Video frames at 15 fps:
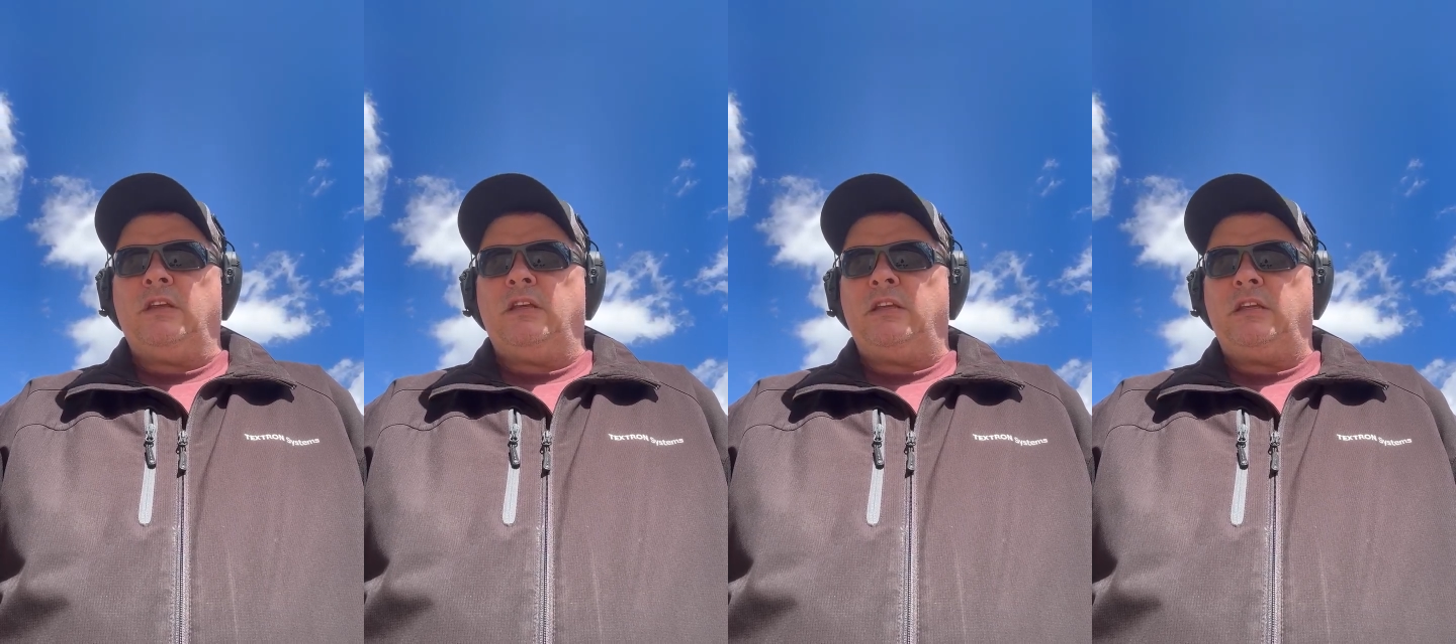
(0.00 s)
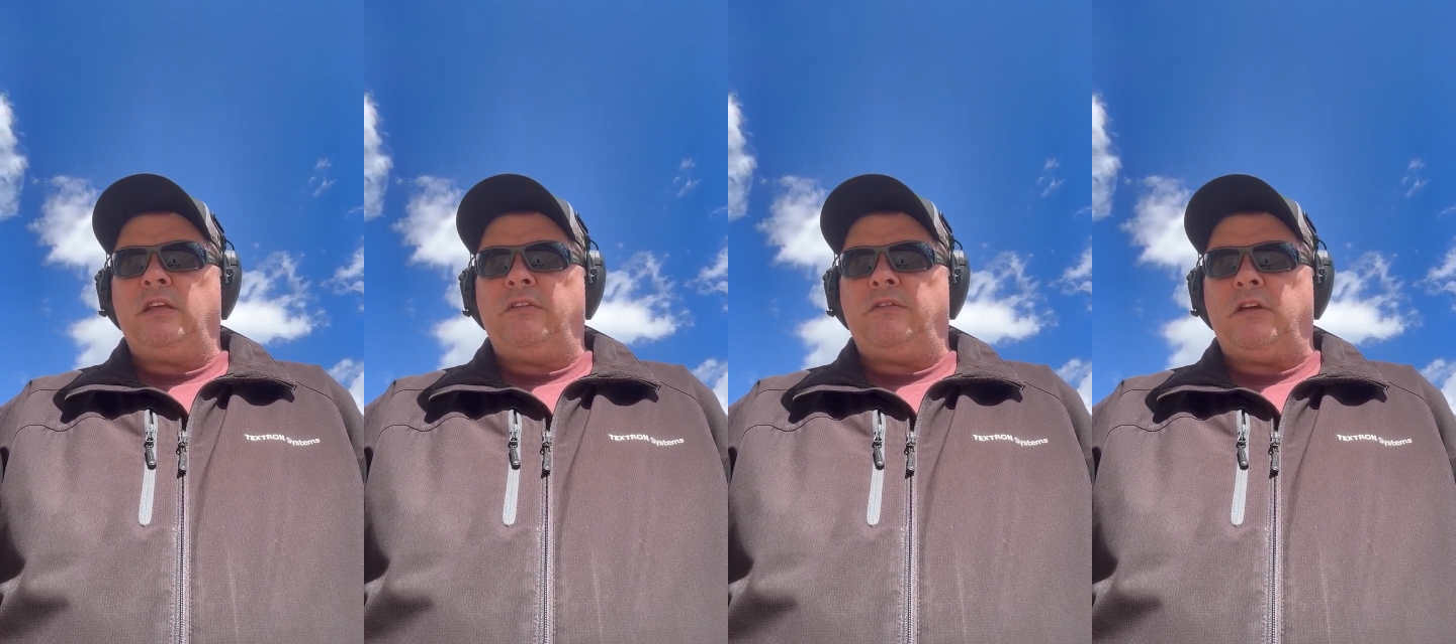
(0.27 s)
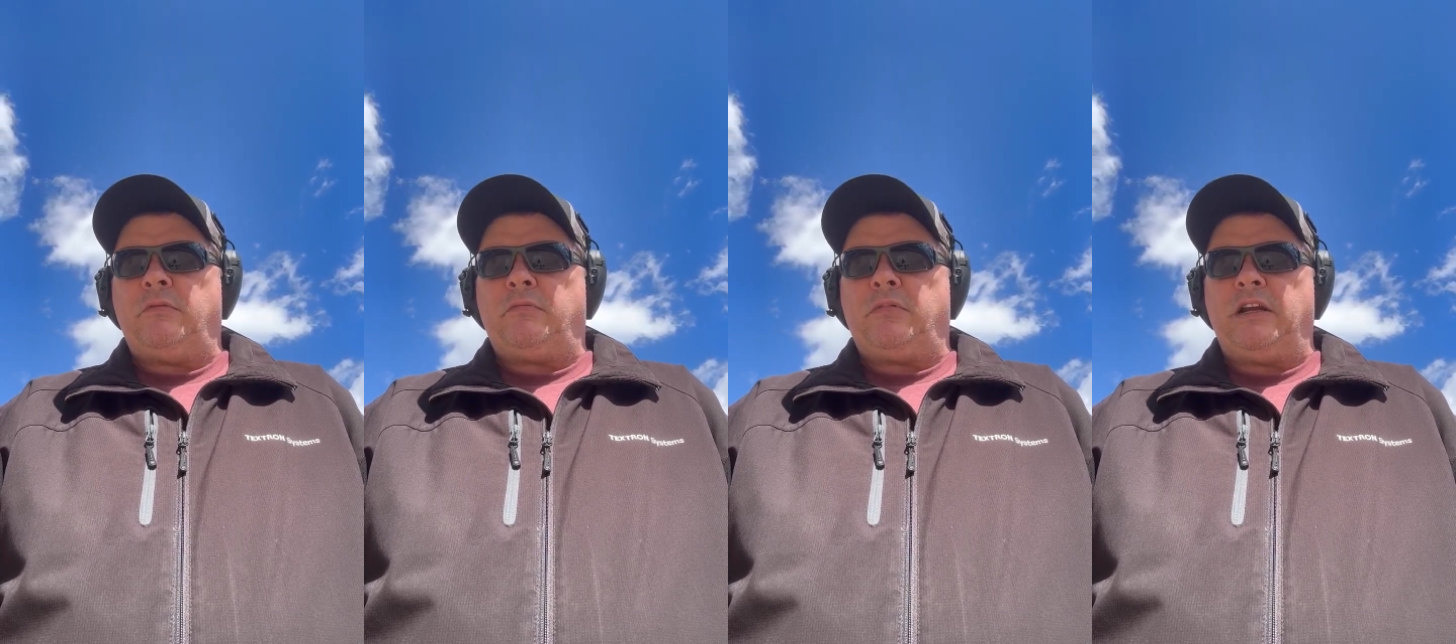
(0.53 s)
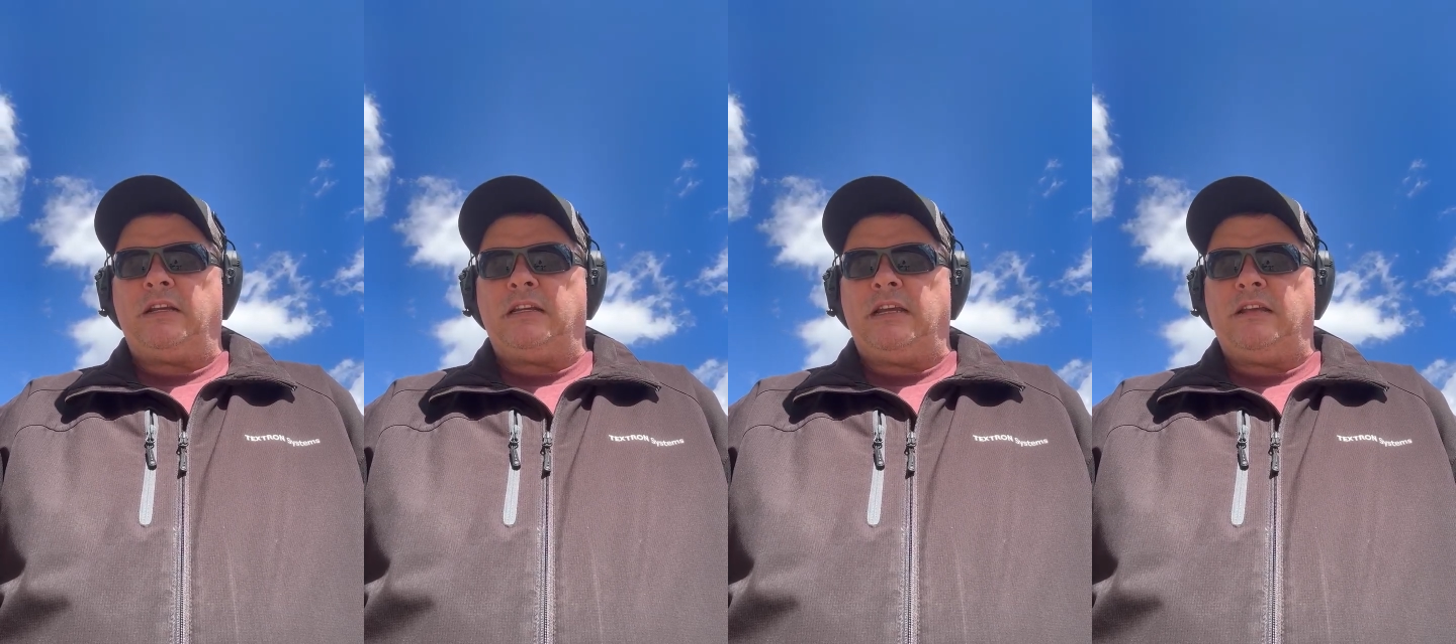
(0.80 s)
and give y'all a
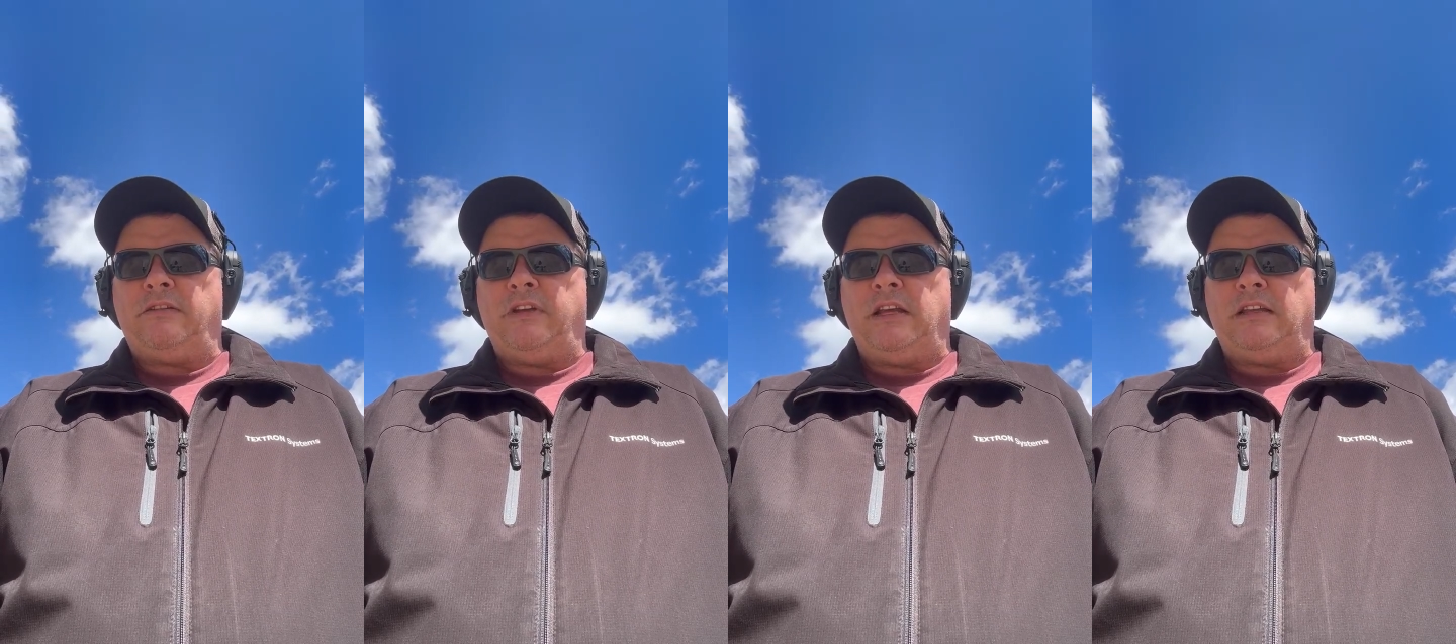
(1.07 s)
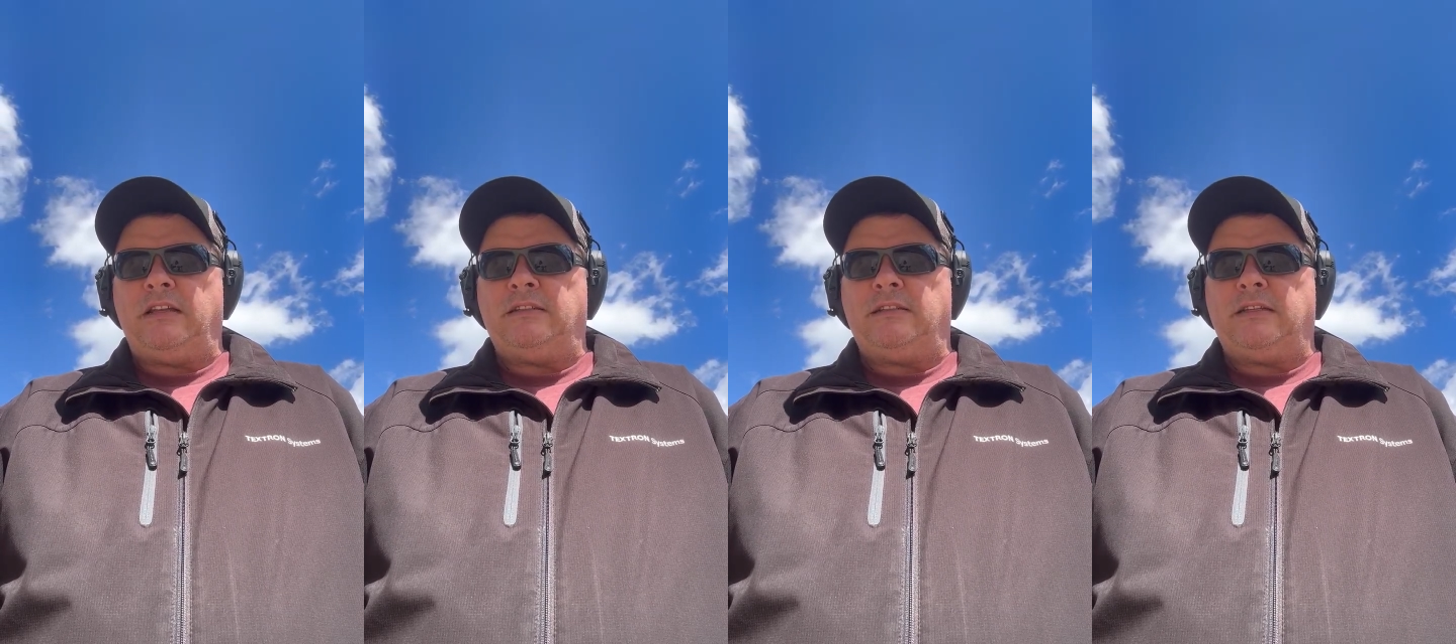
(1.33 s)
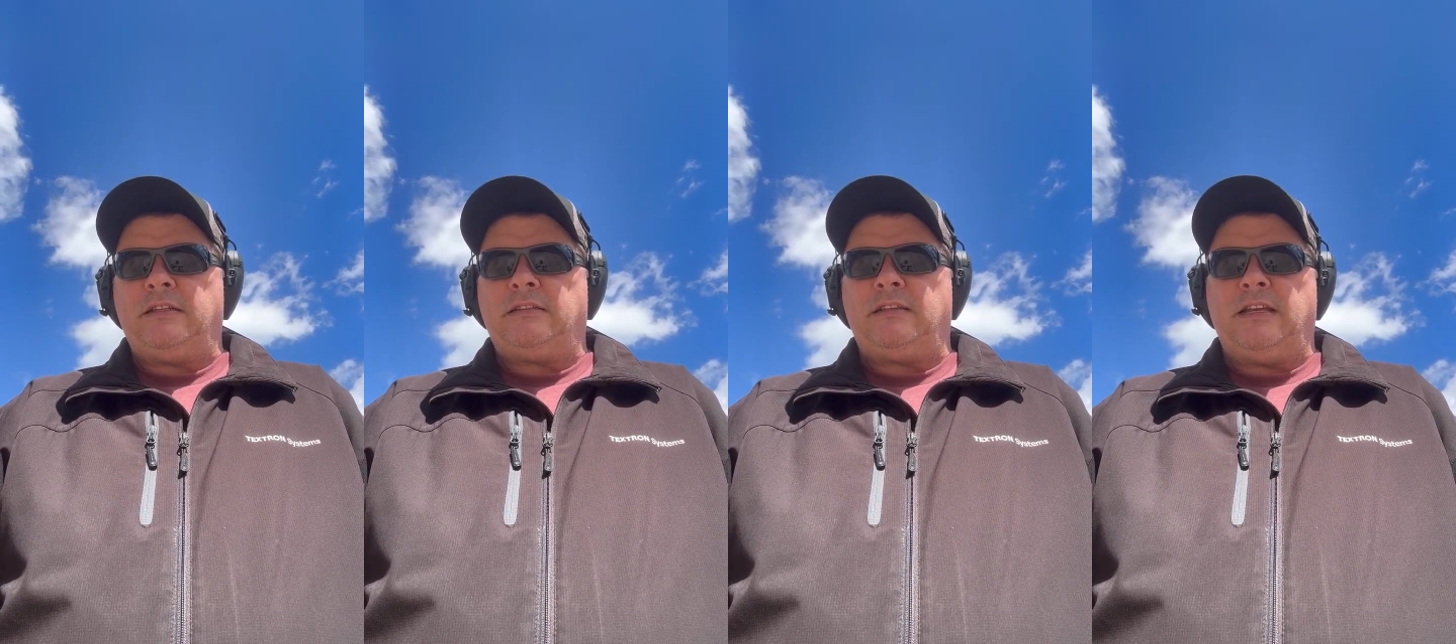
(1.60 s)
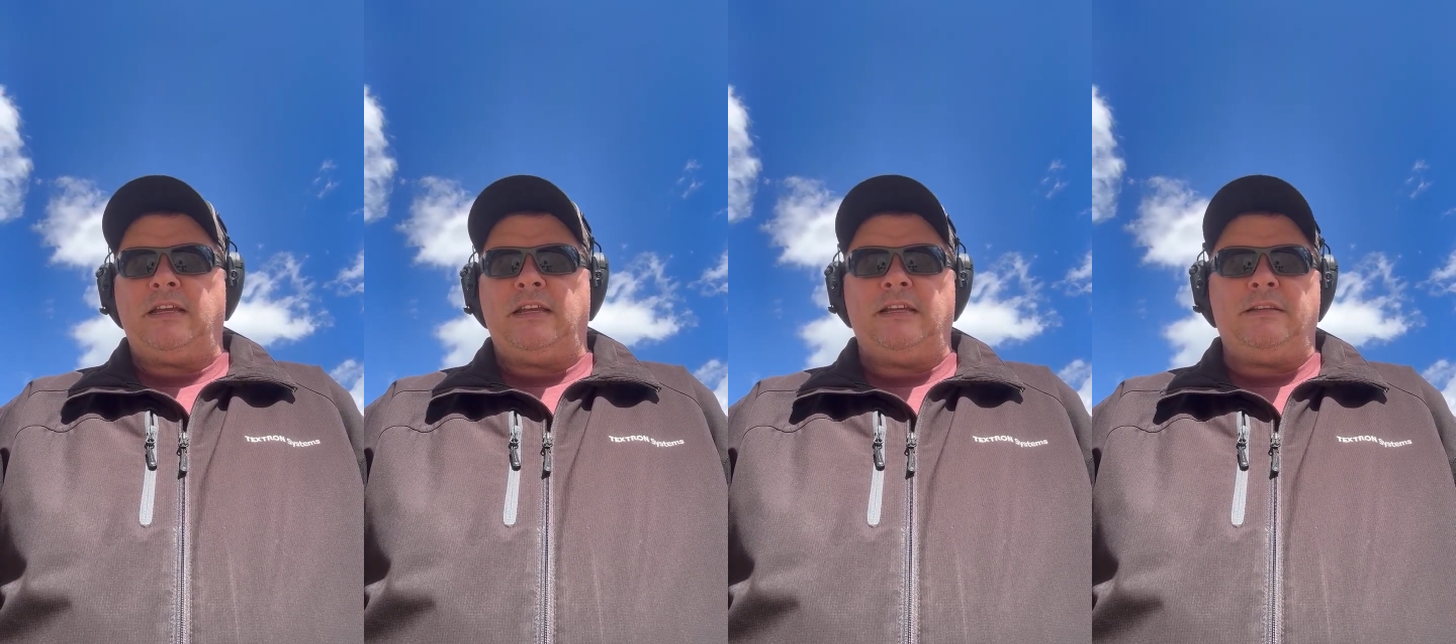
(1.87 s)
breakdown of how these things
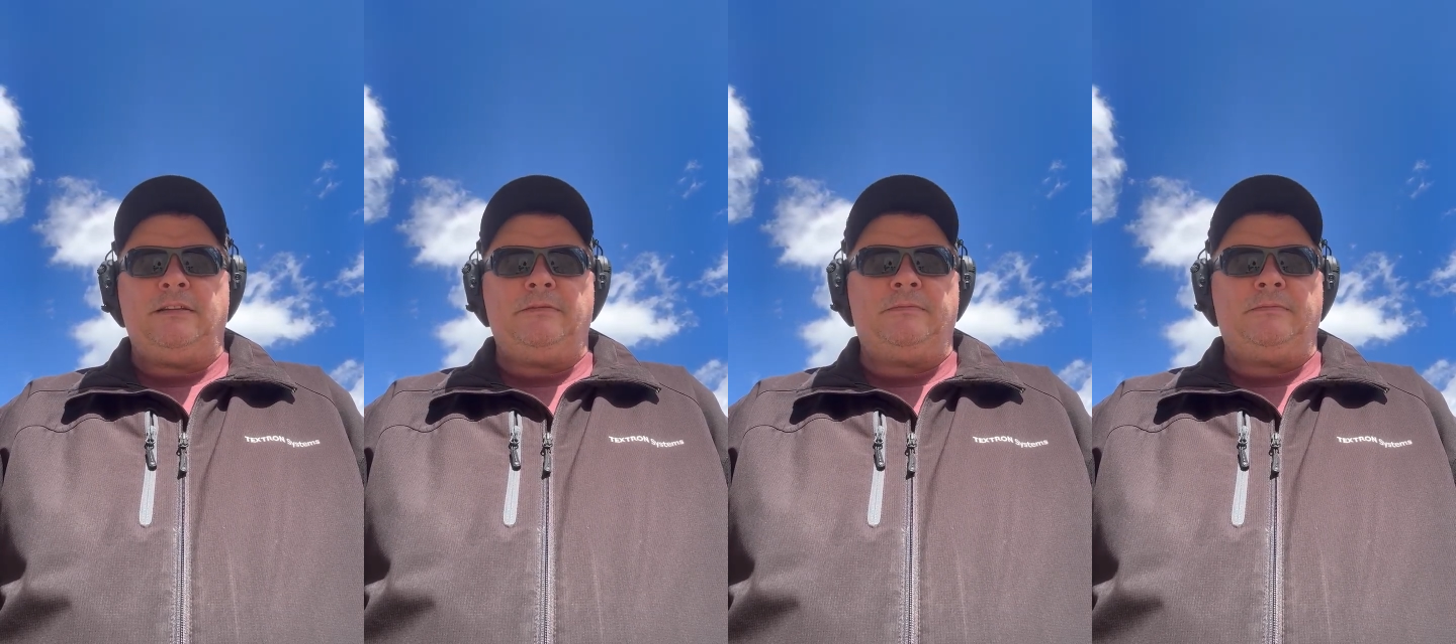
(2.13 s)
did.